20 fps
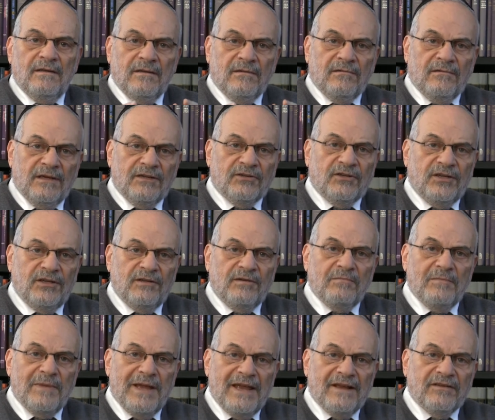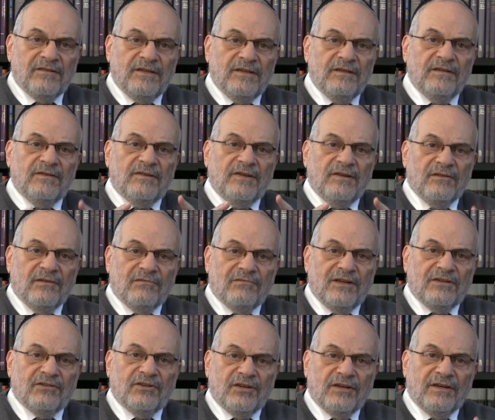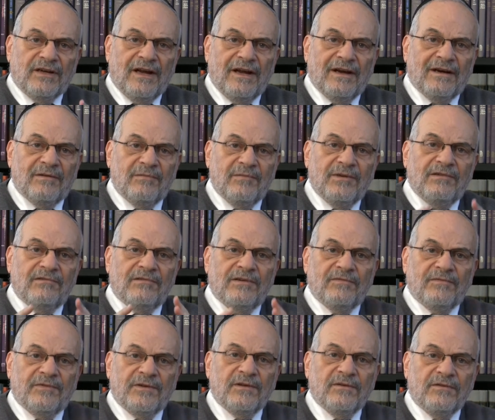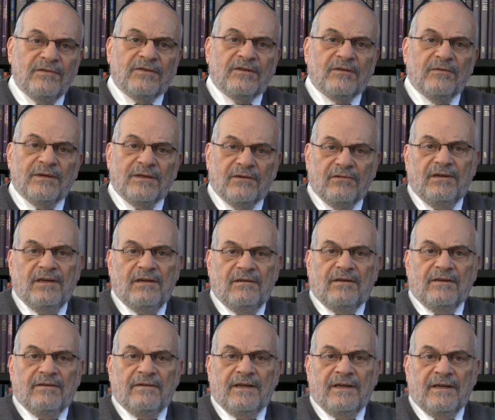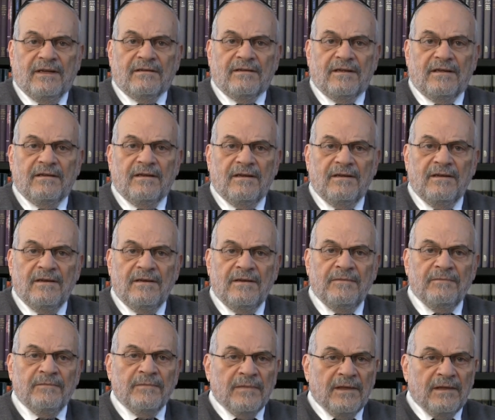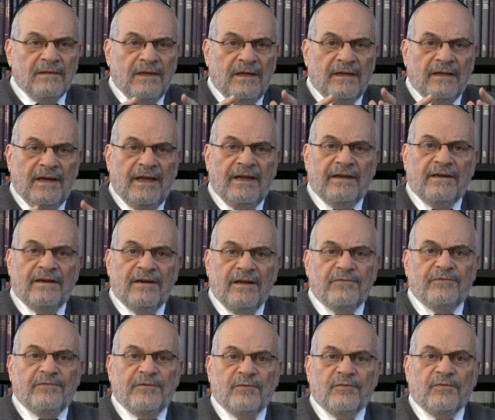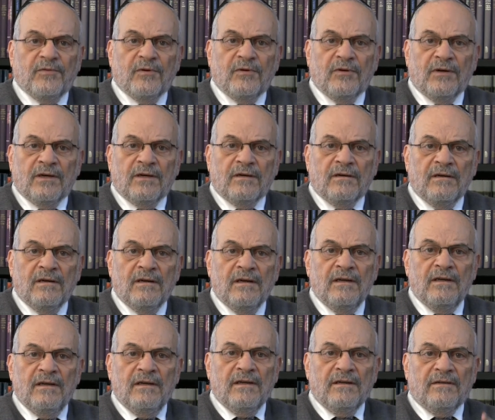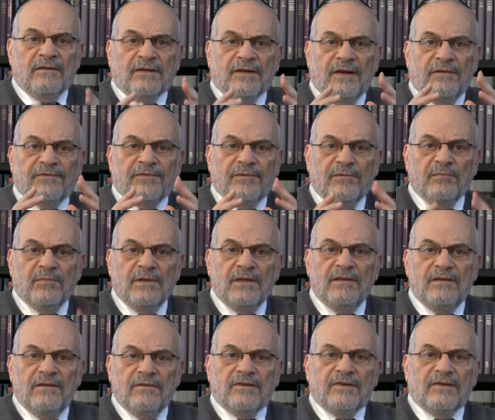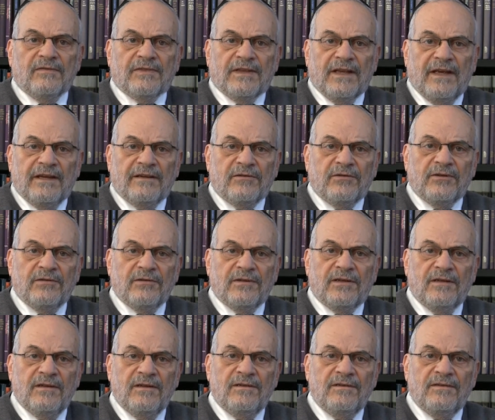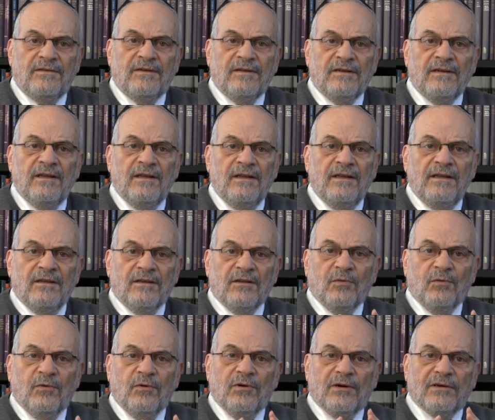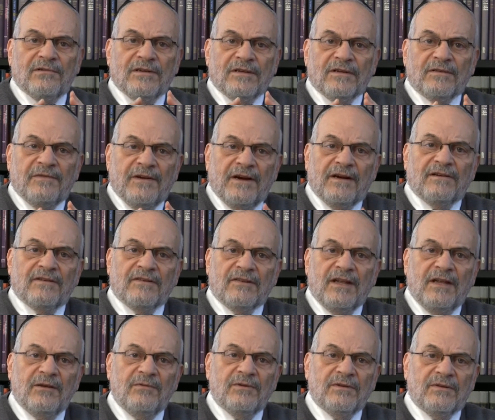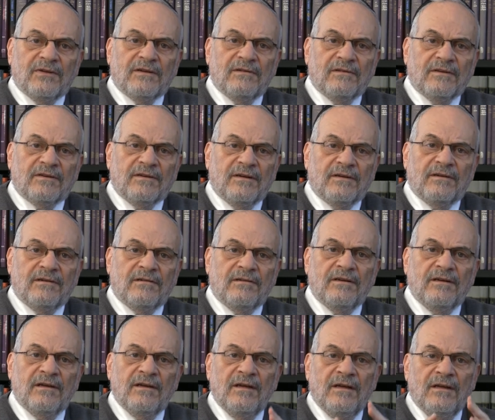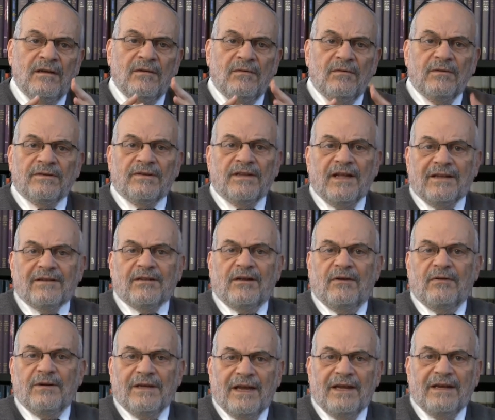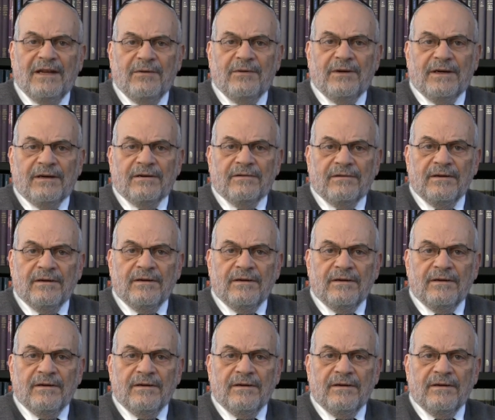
The Russian masses and the Russian army refused to agree to that. They had had enough of war. It suffered millions of casualties. The war, as far as they was concerned, was not going anywhere.